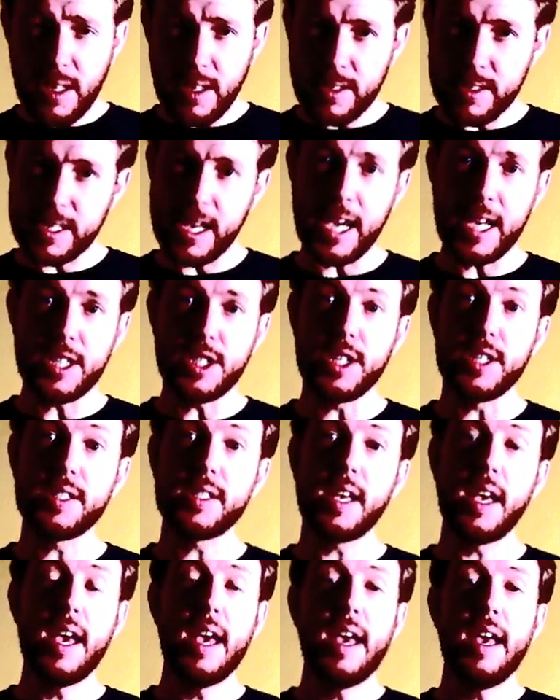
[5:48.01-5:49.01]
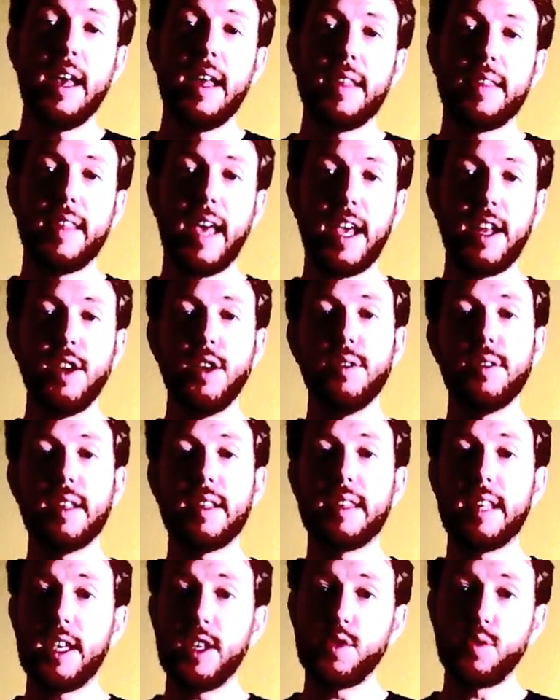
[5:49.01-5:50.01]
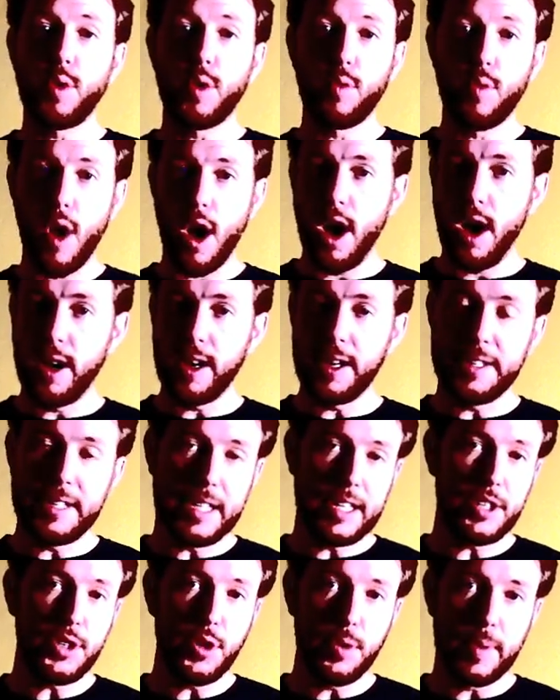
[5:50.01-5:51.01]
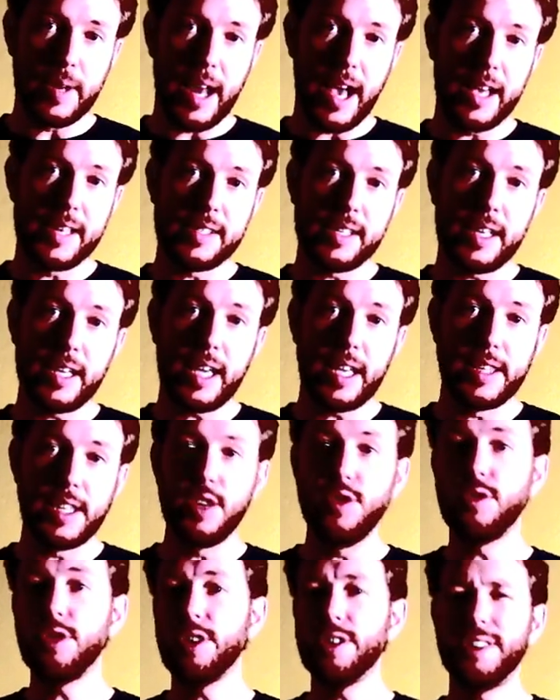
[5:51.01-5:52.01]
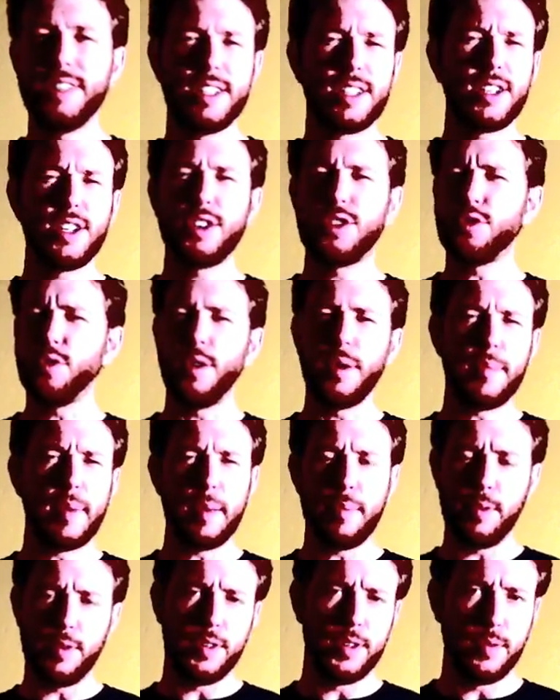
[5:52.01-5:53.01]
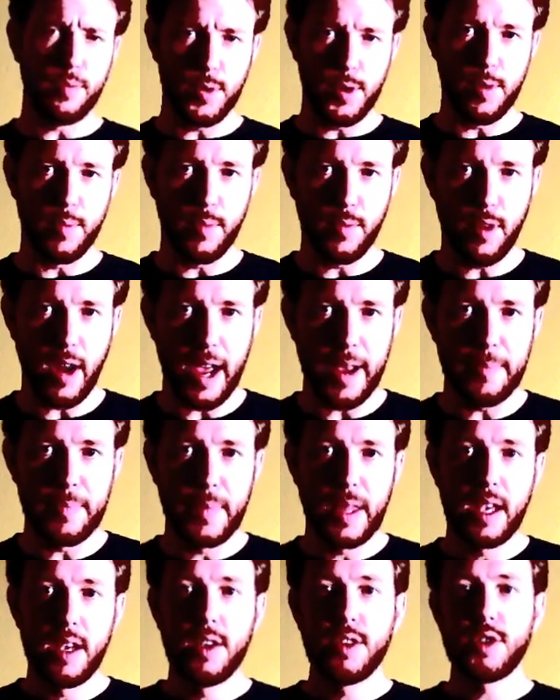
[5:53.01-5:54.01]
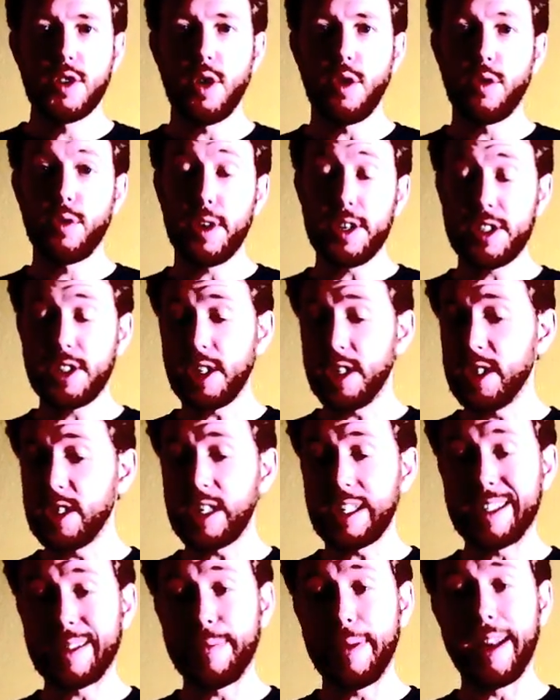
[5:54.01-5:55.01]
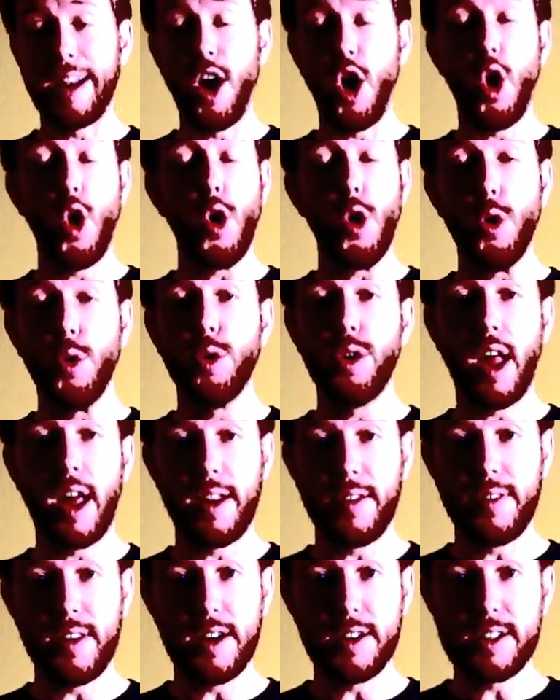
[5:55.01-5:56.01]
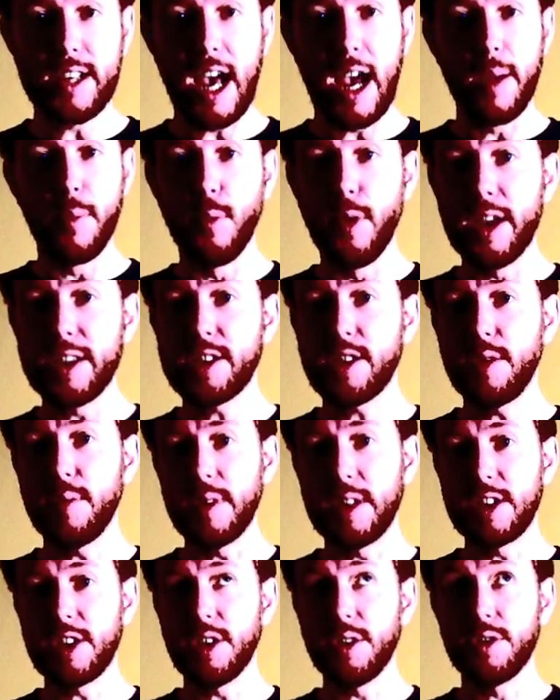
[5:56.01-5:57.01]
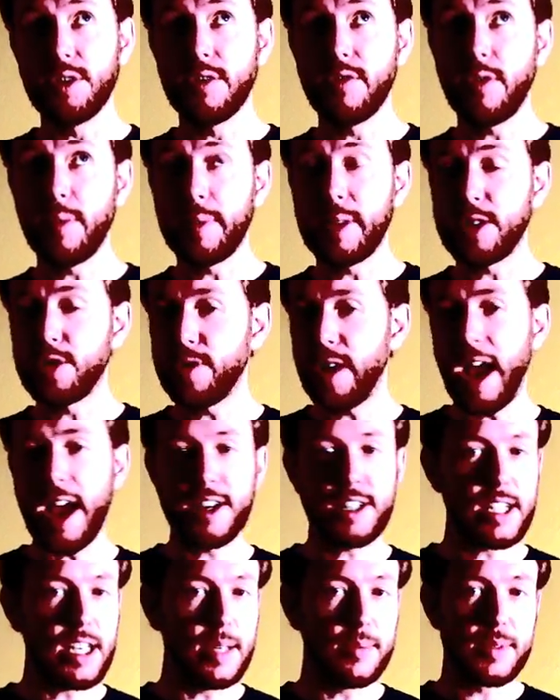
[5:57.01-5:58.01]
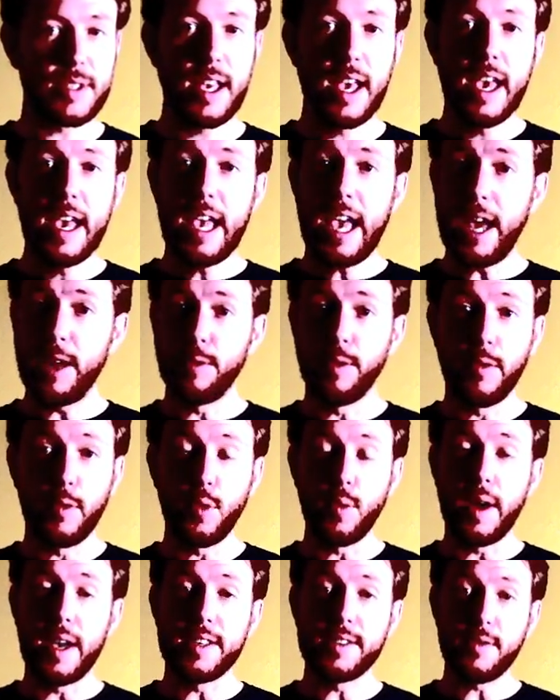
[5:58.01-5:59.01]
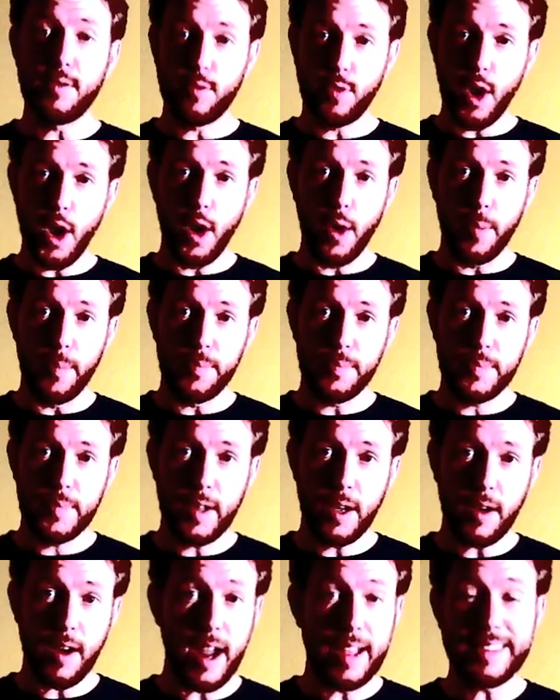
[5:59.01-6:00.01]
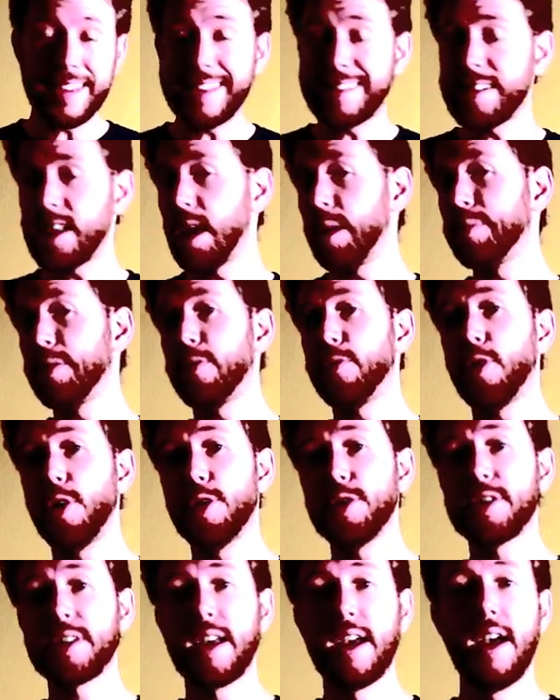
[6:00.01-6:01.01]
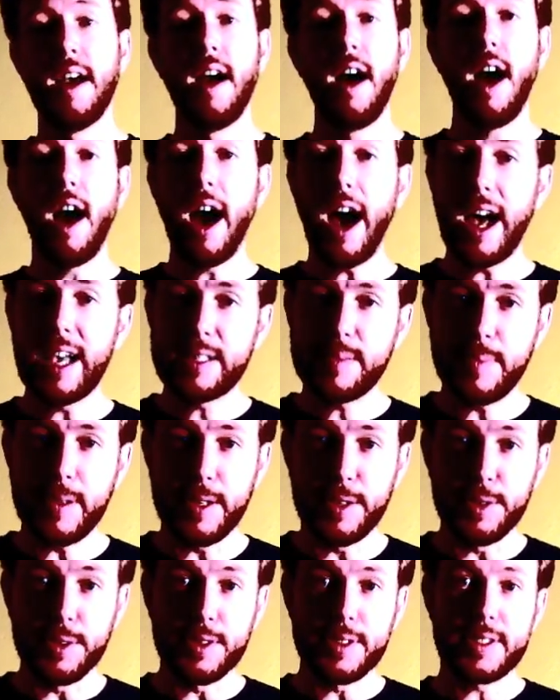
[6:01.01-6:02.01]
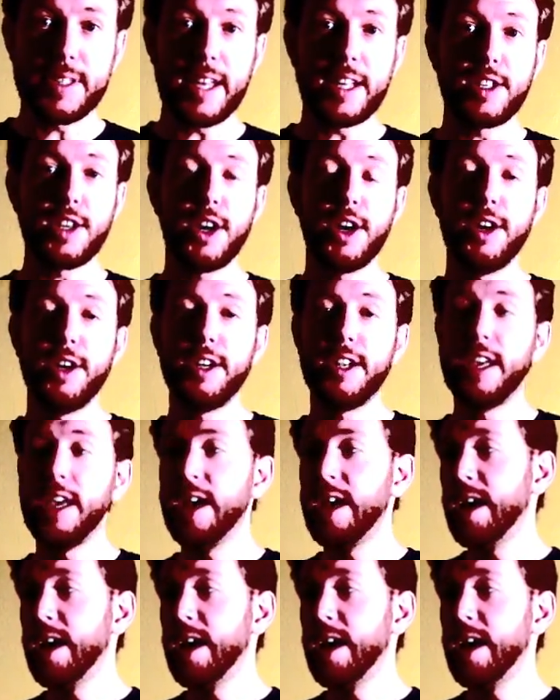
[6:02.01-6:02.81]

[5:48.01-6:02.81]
sages, they knew that these were wrong and dehumanizing and that you couldn't just destroy people in the womb, right? So Christians spent a whole lot of their time rescuing children from the trash heaps and riverways of Rome, all right? They set up the first hospitals. They turned,